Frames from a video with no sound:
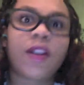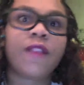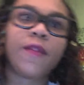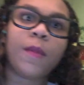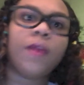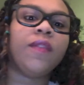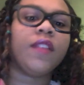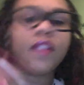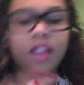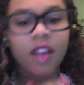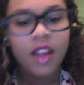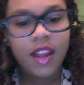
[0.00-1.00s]
From Over.
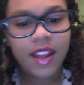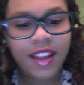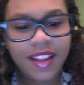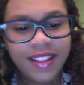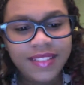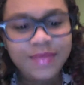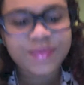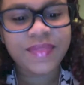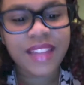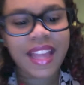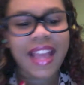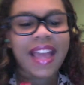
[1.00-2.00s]

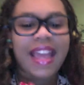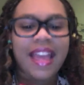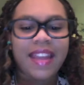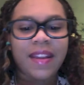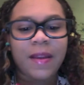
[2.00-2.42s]
And